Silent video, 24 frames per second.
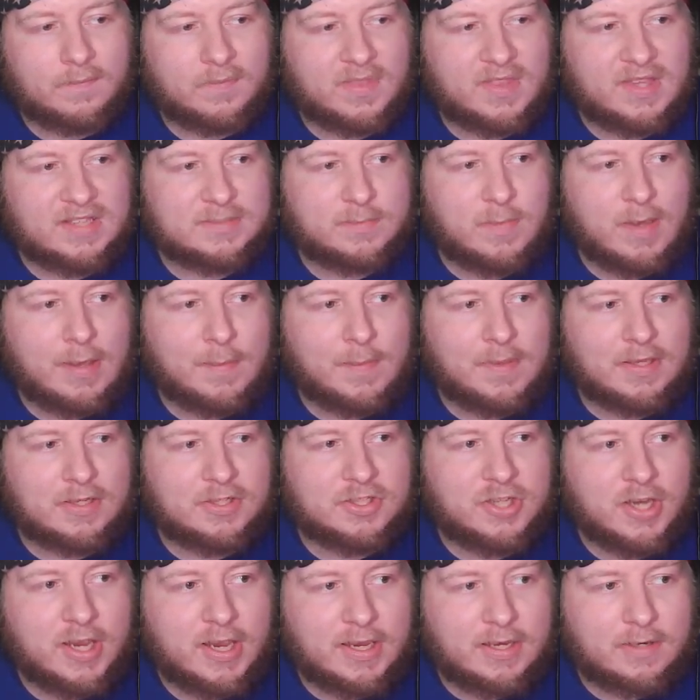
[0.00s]
This might be a
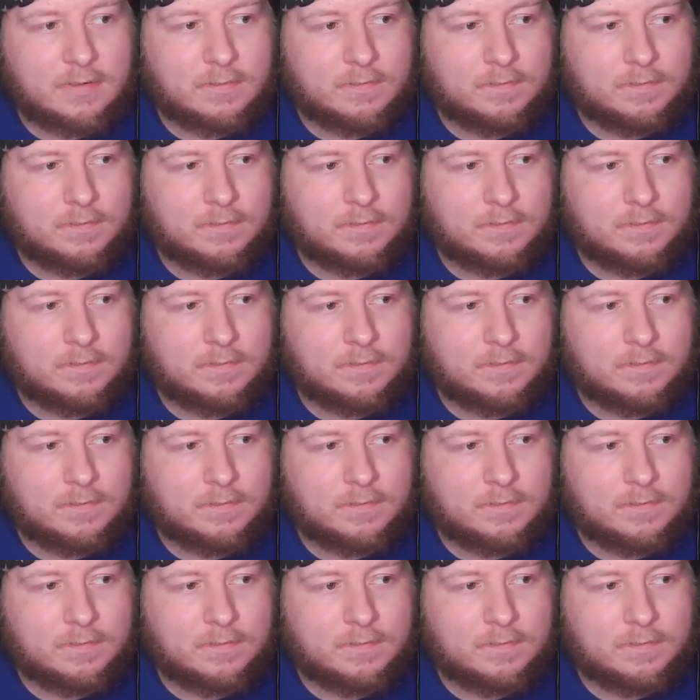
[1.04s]
shade.